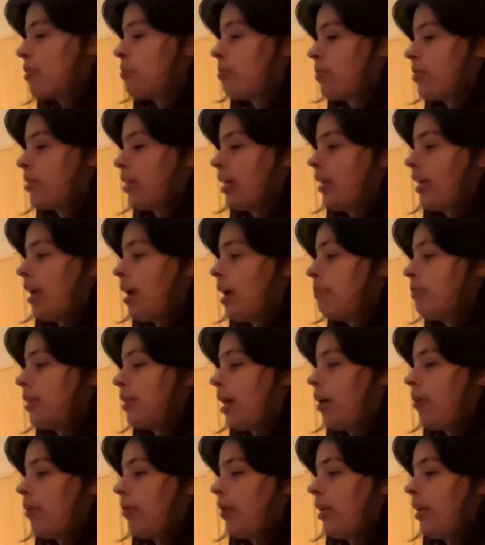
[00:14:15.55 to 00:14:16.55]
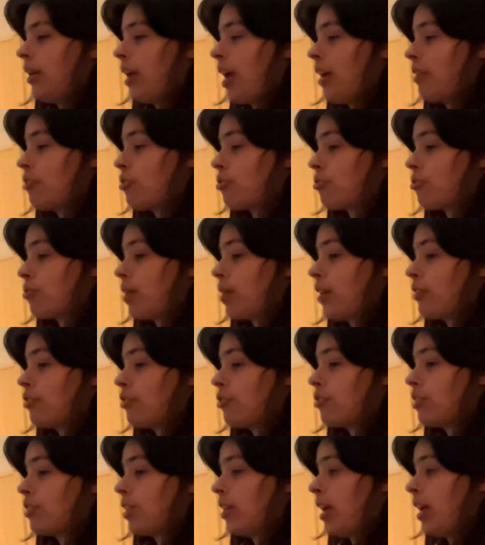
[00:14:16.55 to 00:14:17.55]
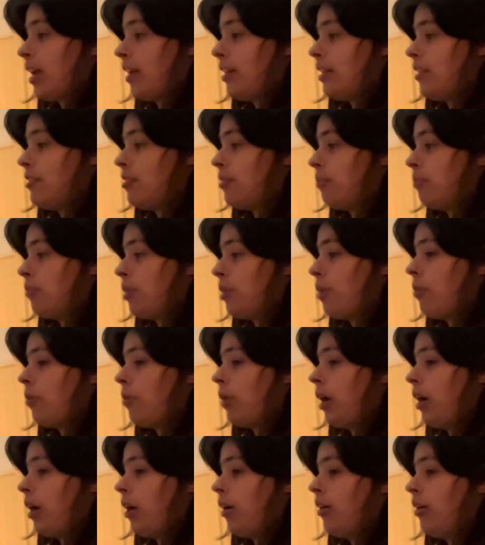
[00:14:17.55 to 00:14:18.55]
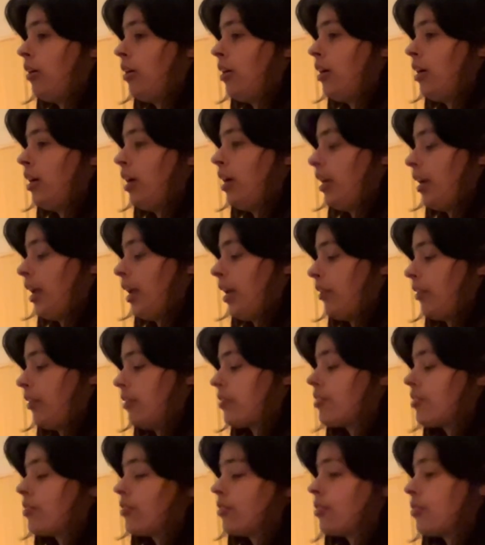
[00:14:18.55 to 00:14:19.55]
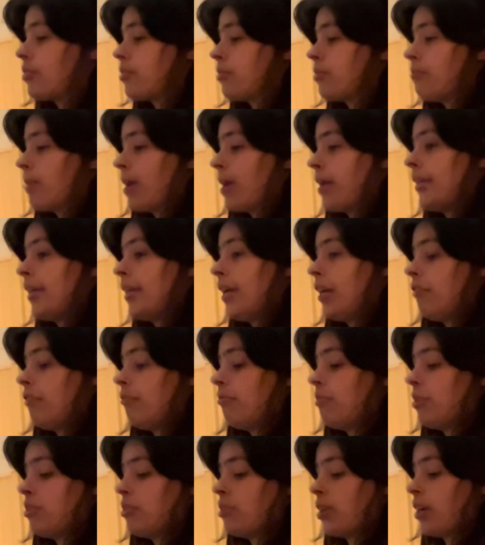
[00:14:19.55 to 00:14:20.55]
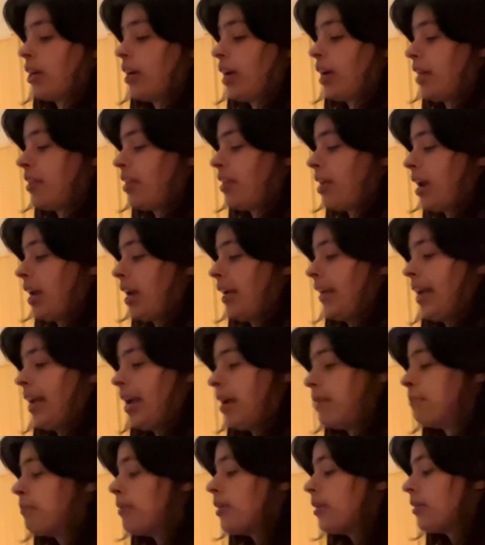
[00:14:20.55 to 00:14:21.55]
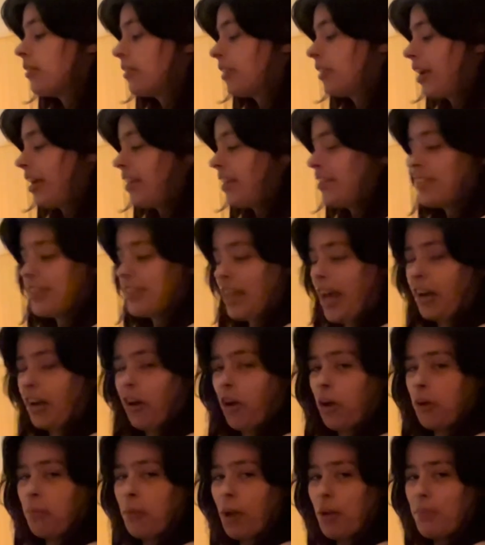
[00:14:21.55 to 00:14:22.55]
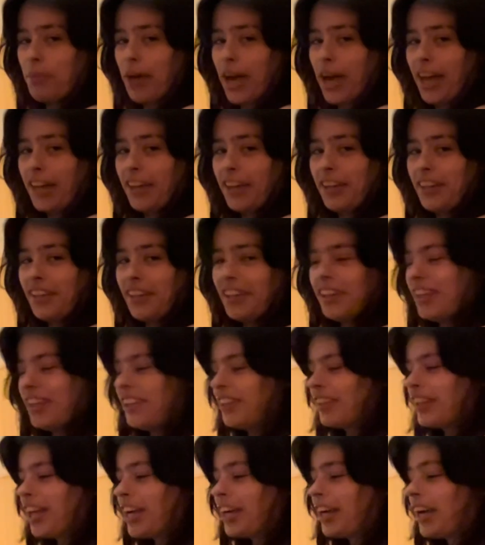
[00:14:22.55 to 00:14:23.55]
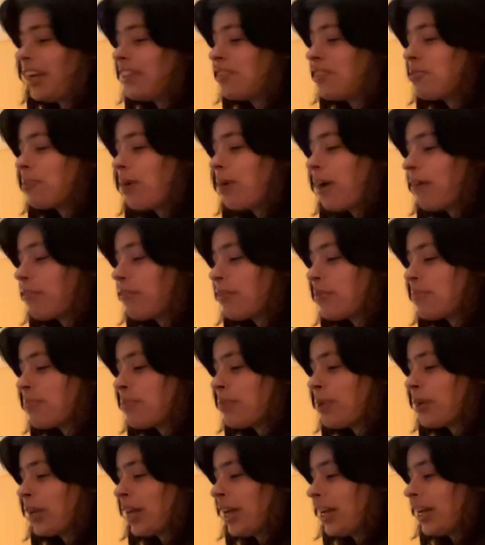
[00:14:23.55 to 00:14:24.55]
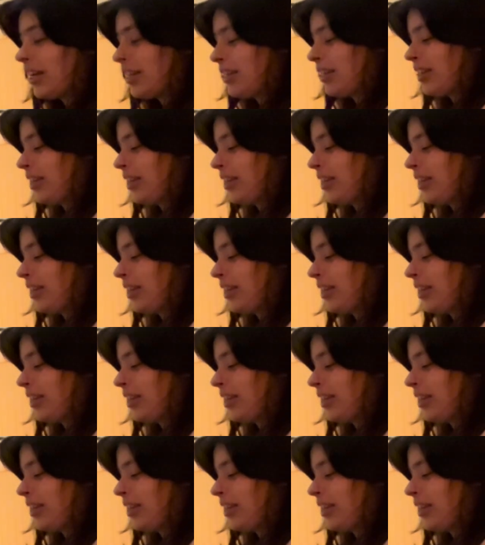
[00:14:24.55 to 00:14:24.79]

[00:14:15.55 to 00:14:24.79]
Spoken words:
was I came down and I stretched and I did some yoga and I listened to some meditative music, and then I came and sat on my bed like I do every morning,